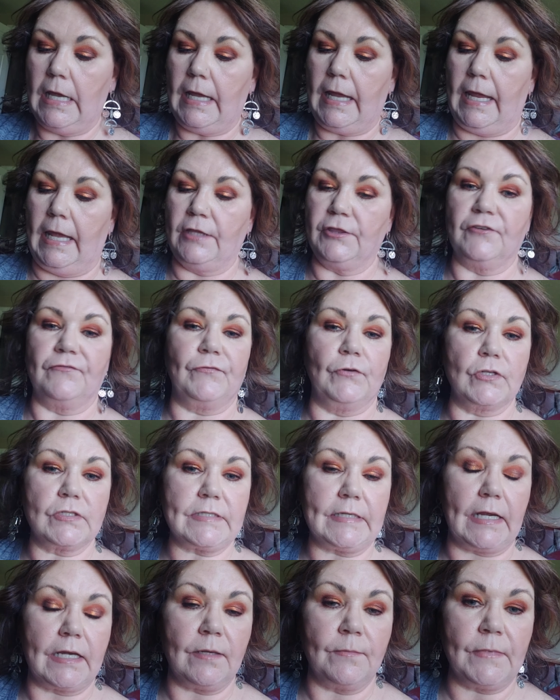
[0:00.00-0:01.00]
And the first
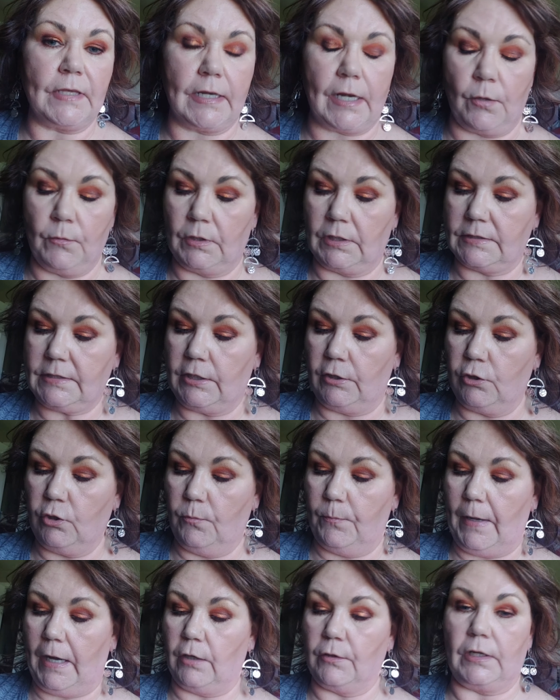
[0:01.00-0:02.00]
item that I want to tell you
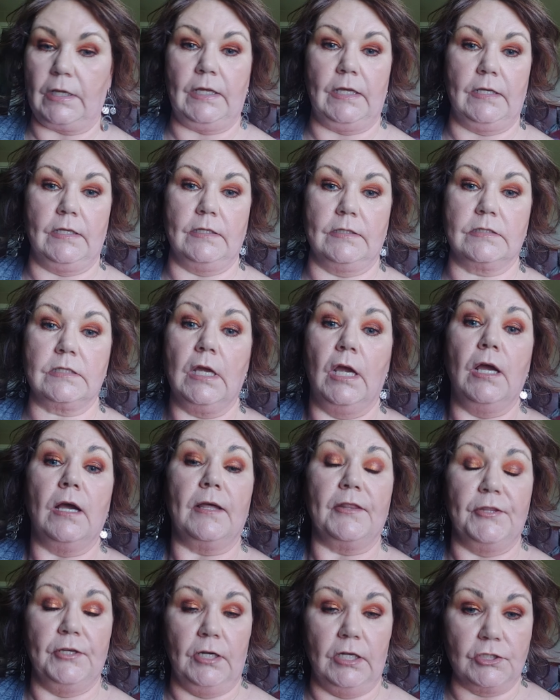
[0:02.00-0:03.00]
about is
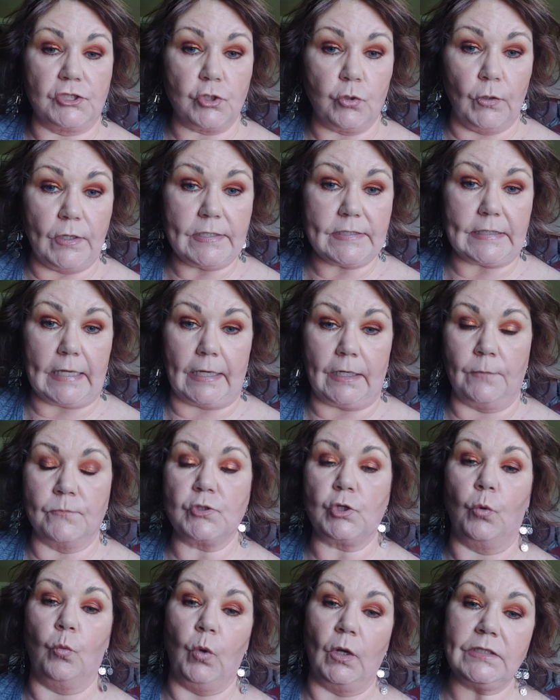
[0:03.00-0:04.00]
the choice item.
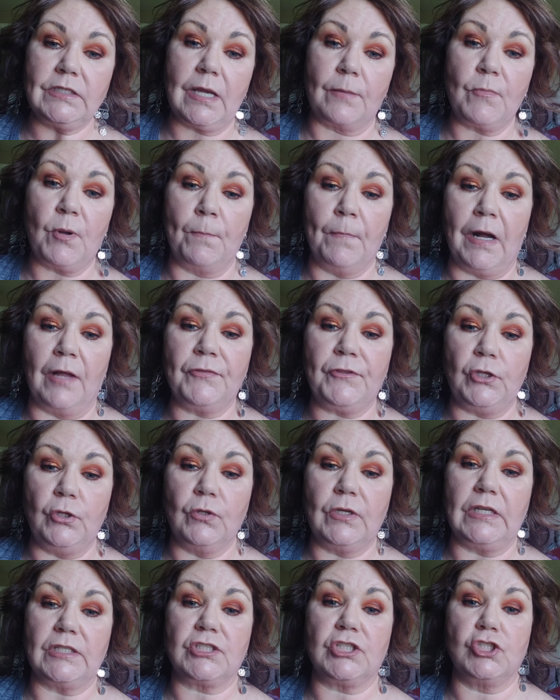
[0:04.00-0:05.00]
So one time a month, you
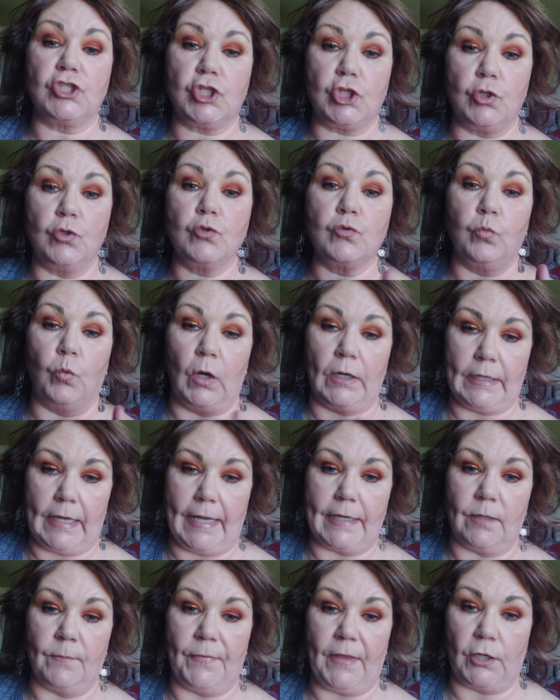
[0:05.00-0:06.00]
get to choose one
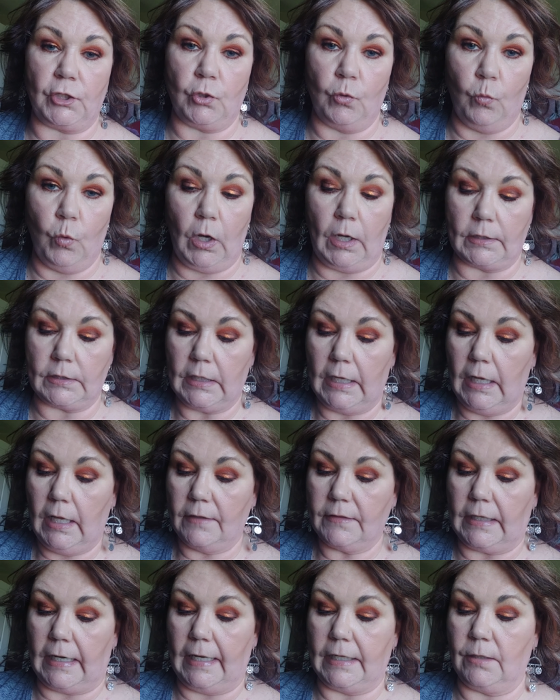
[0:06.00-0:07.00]
item that you want.
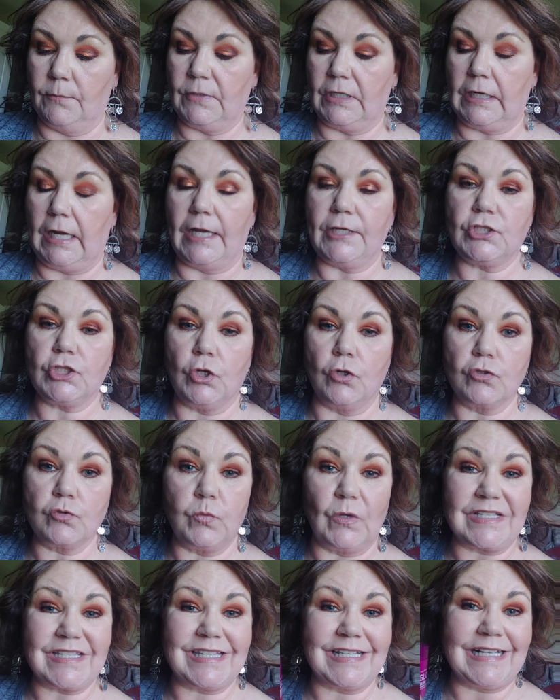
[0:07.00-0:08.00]
The item that I chose
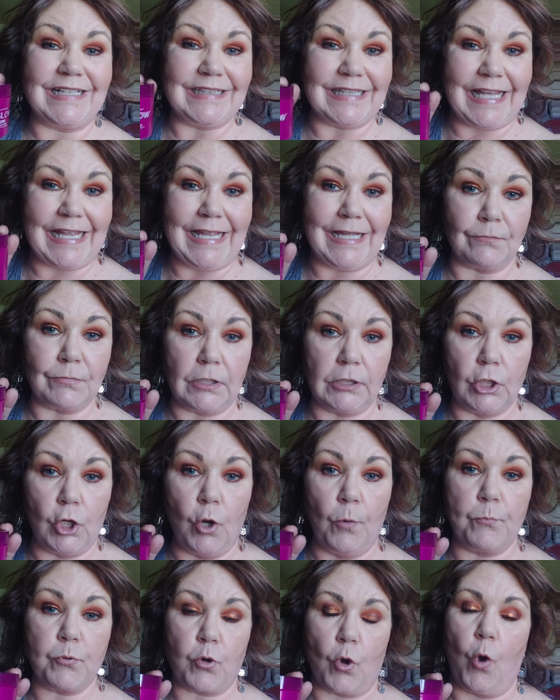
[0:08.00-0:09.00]
was the Glam
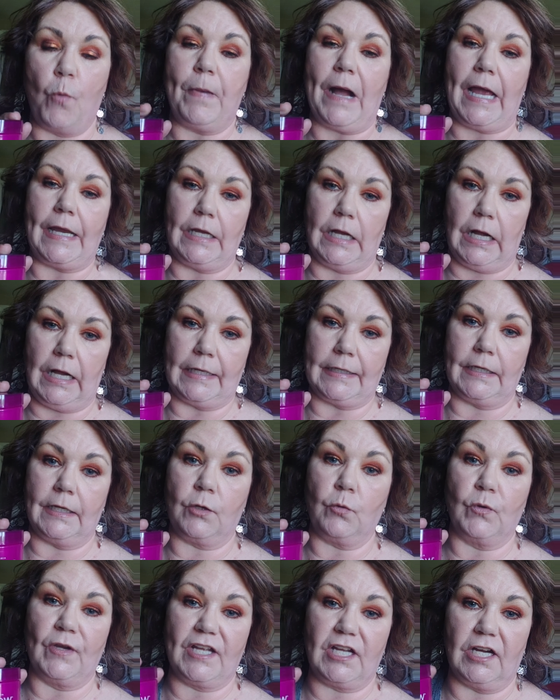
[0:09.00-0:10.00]
Glow
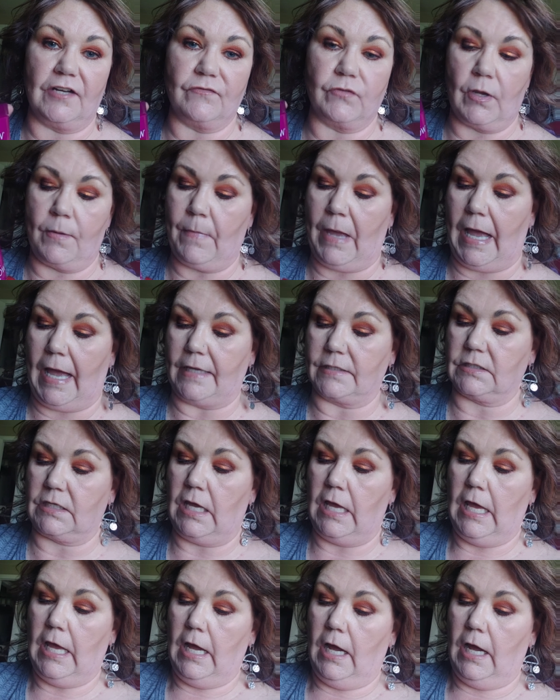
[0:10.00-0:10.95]
Probiotic Recovery Mask.